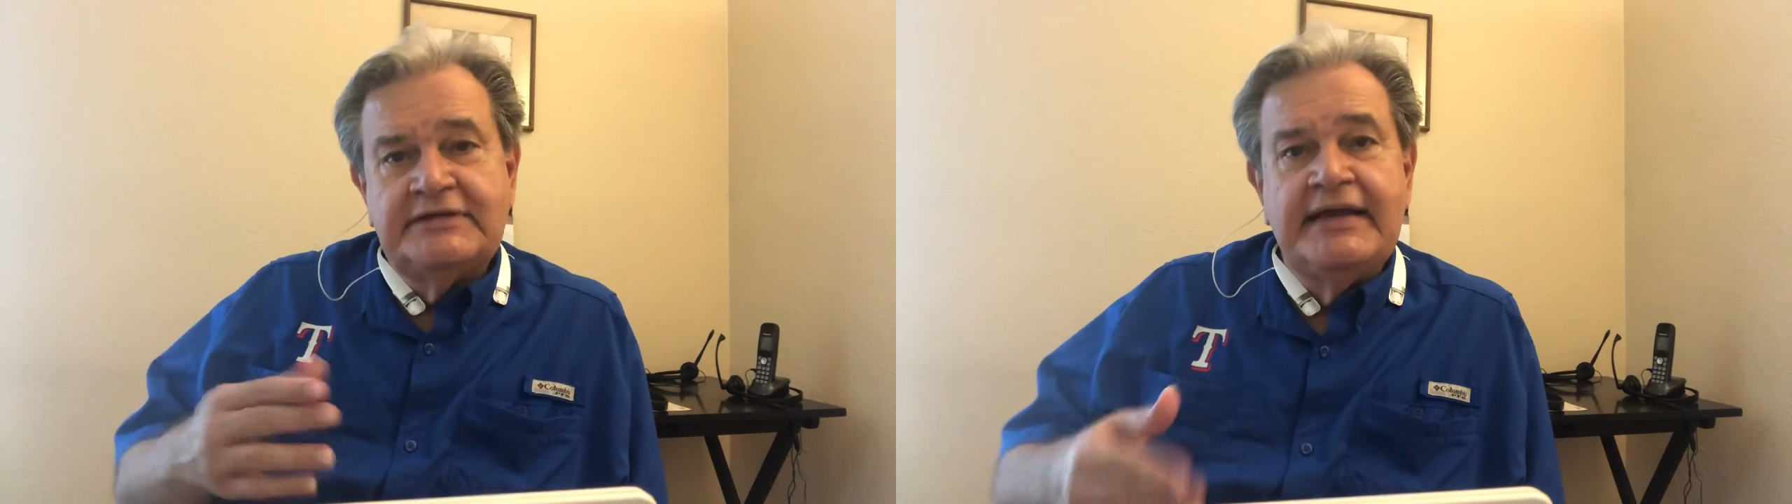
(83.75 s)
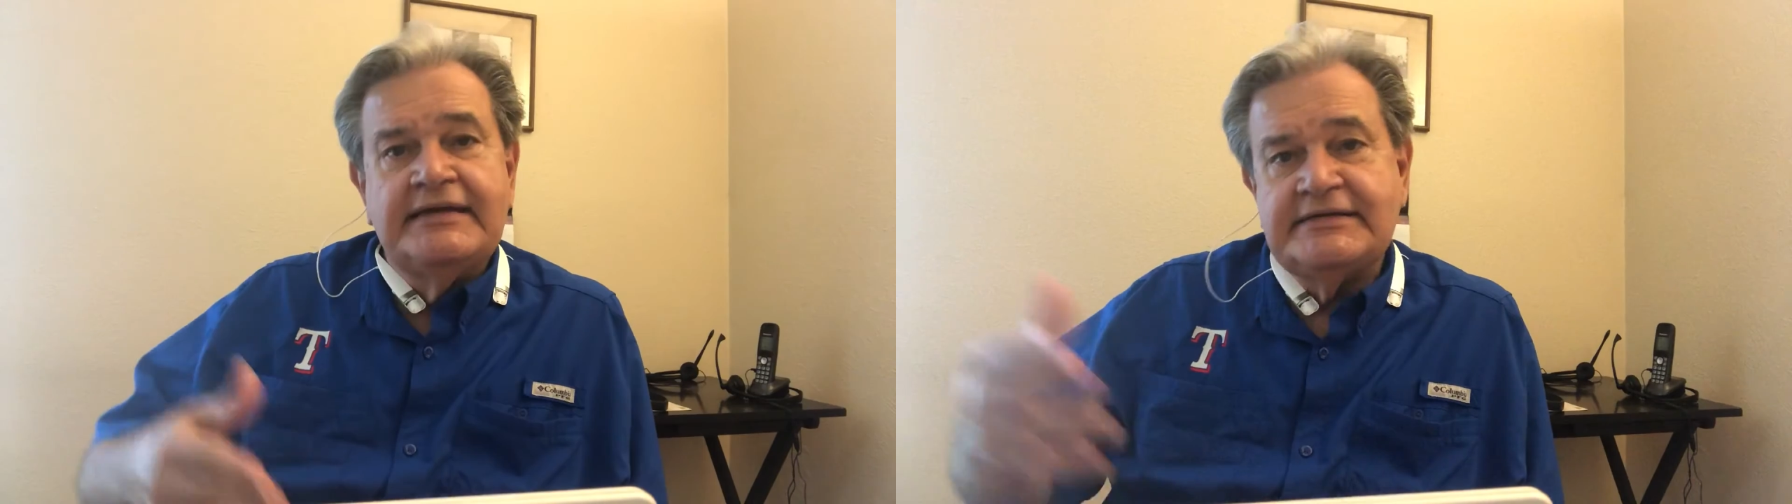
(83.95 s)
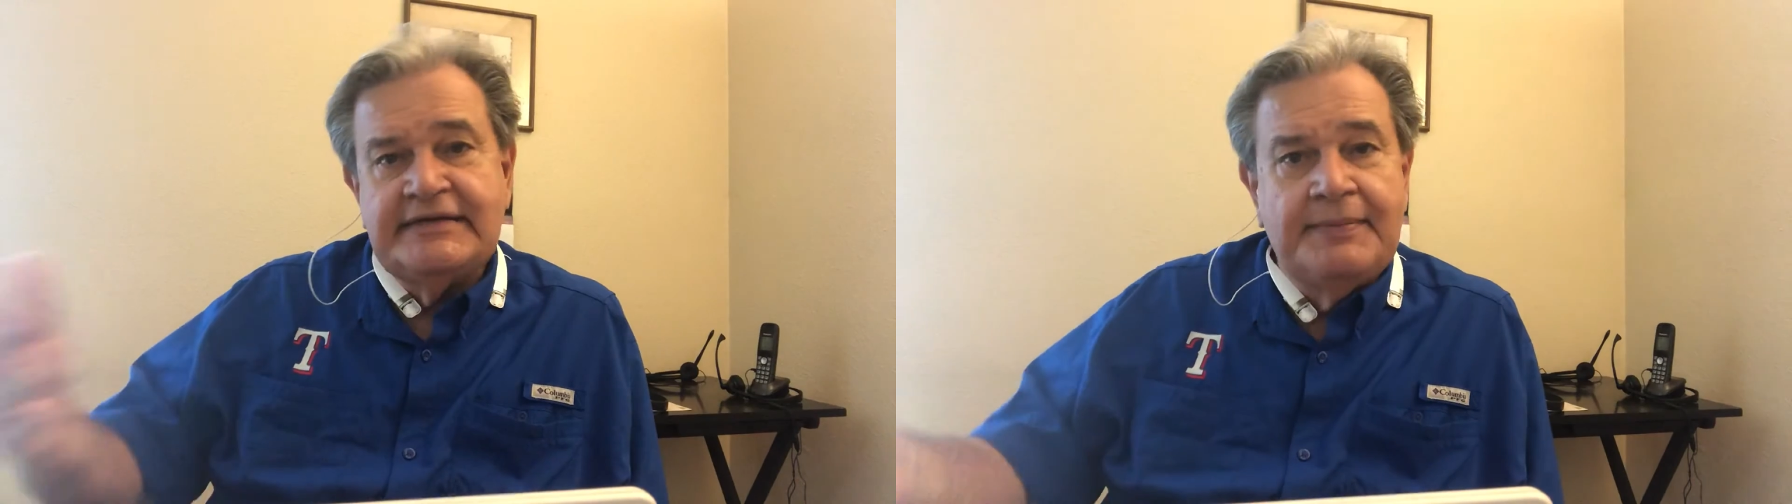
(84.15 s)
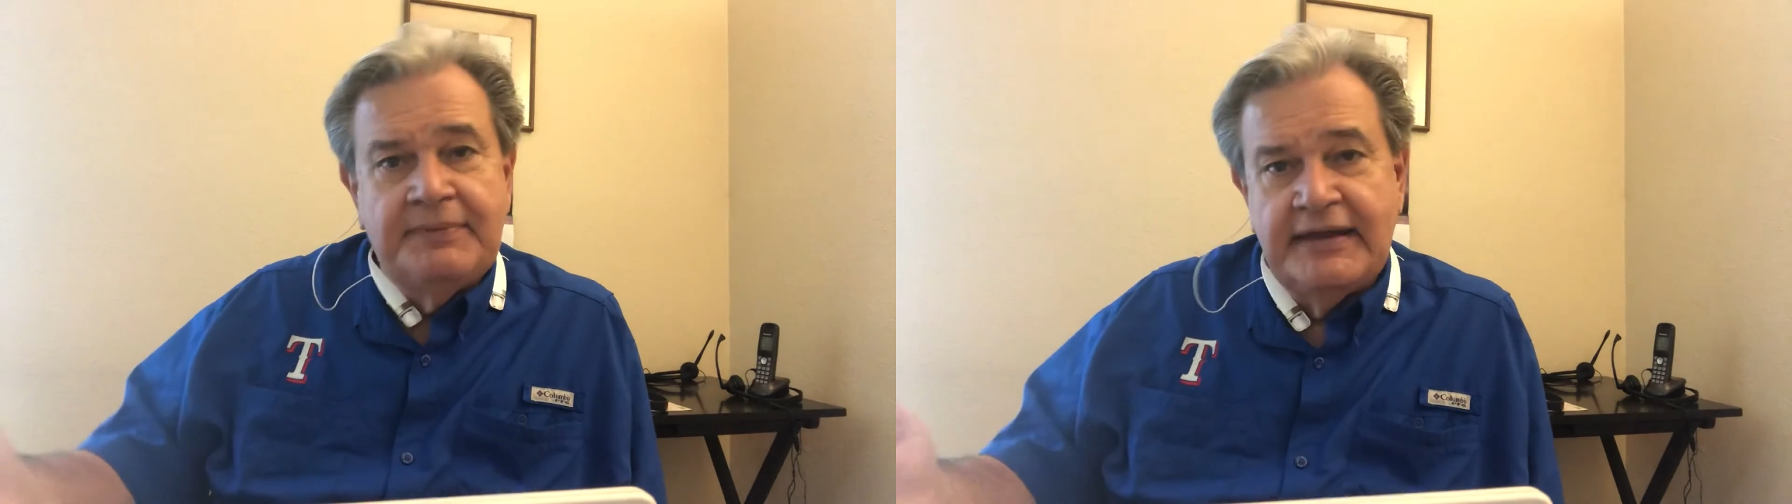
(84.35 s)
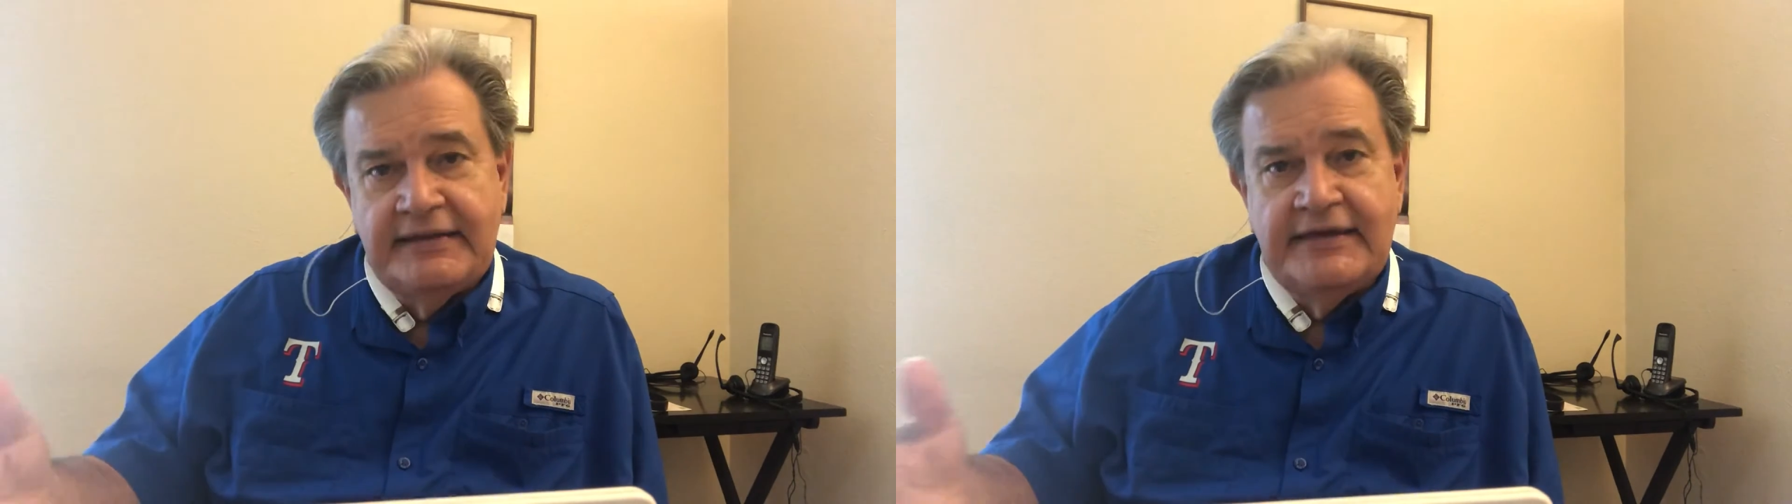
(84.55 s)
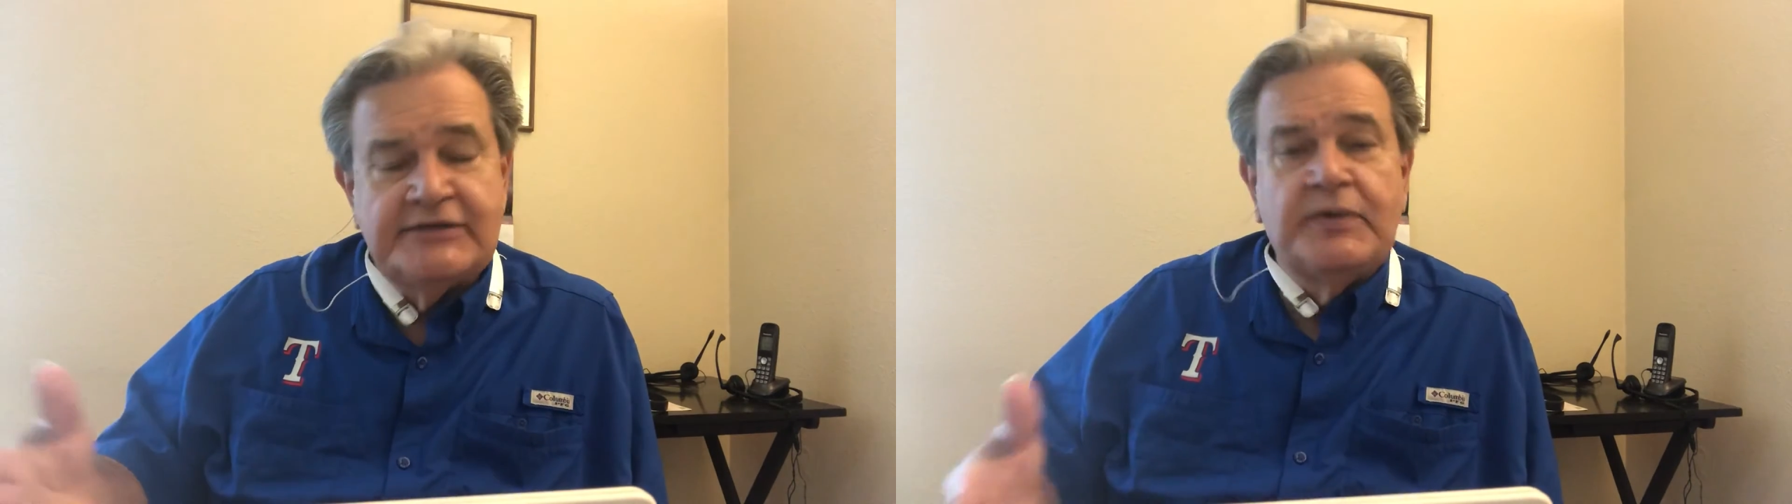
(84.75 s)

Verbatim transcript: take a step like this,